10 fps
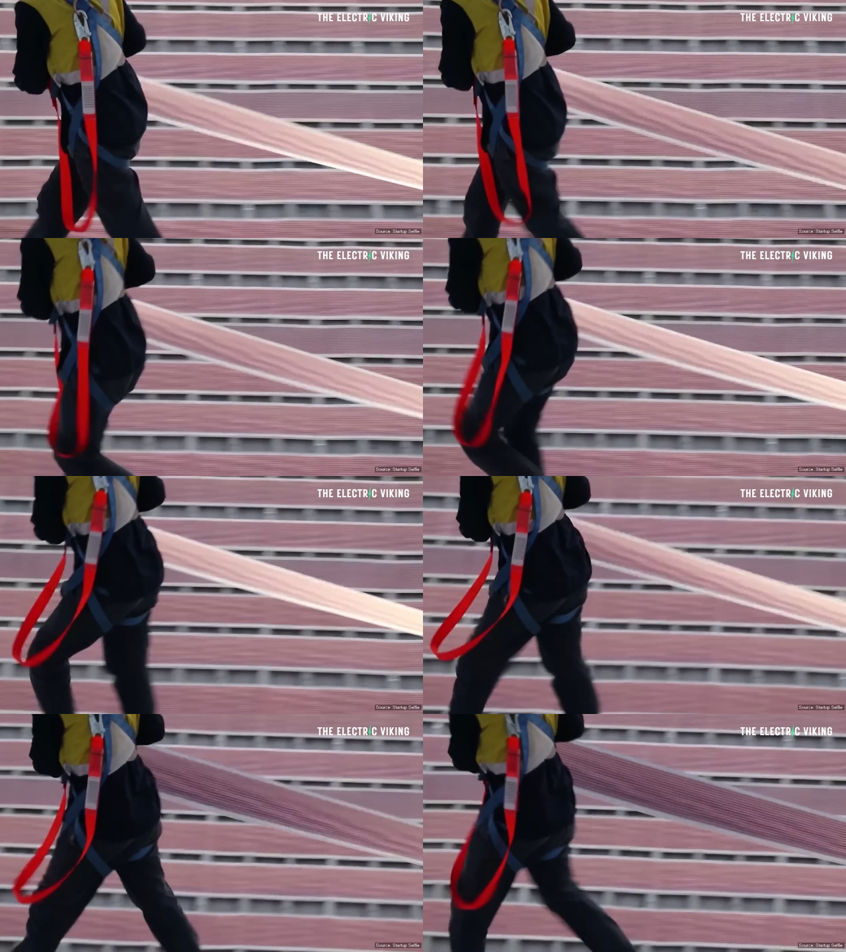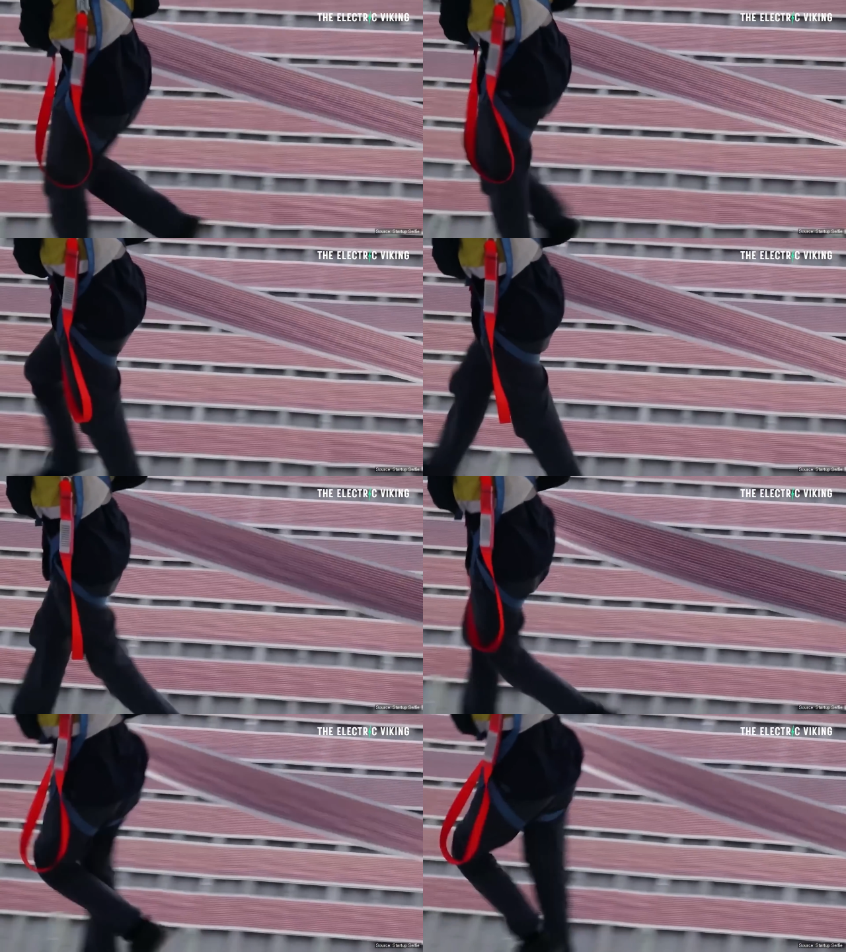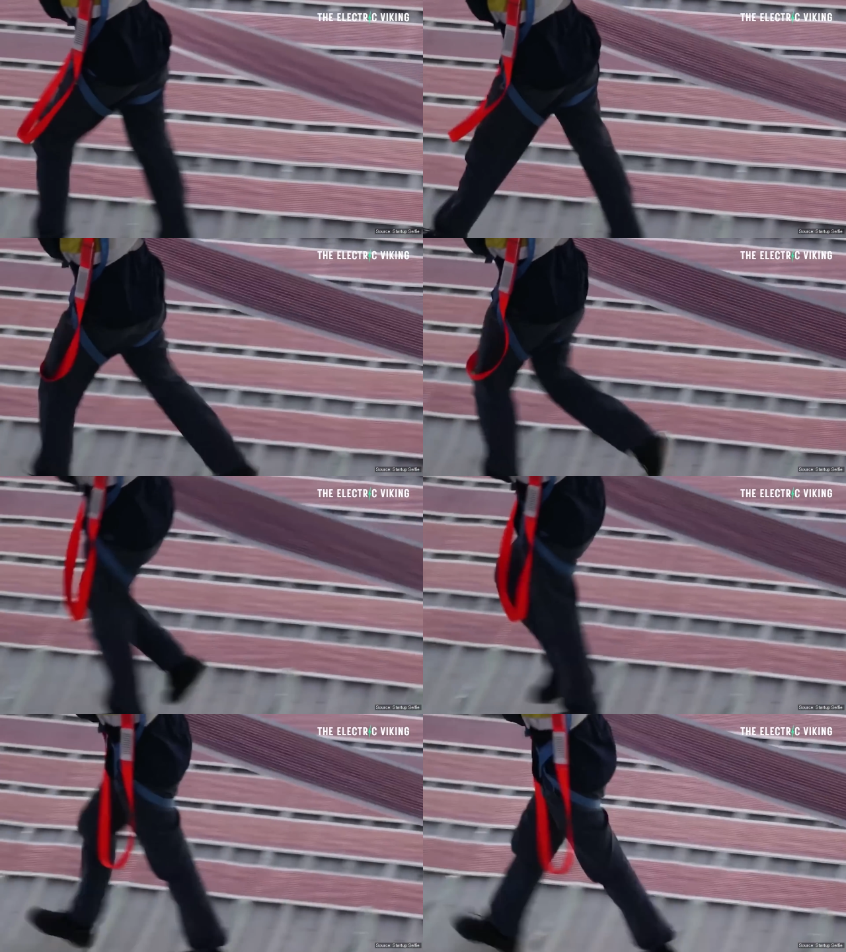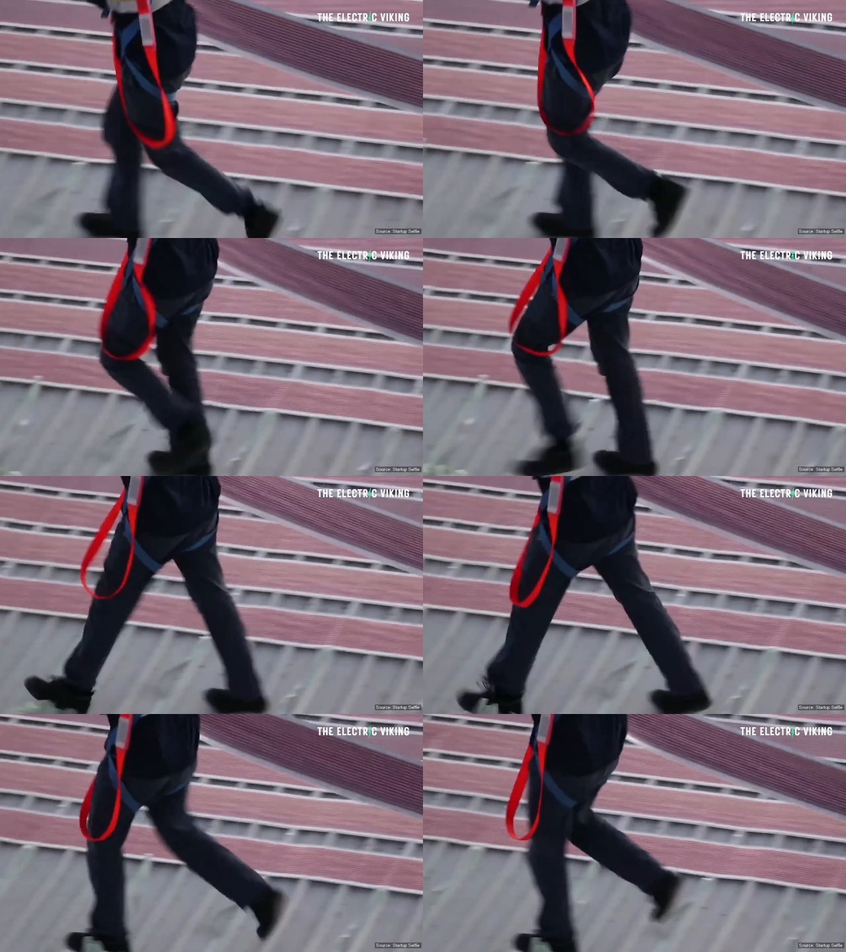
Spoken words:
(no speaker visible)